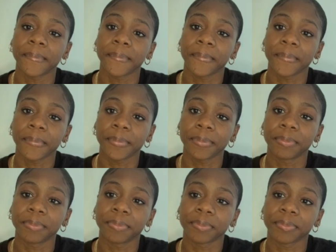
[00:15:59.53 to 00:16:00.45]

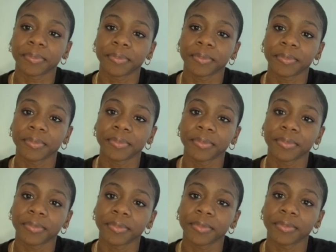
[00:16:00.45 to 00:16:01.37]

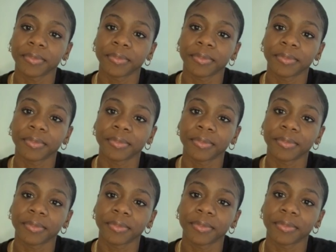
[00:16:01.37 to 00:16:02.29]

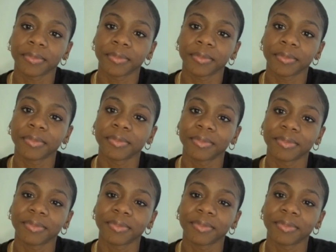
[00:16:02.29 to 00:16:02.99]
(silent)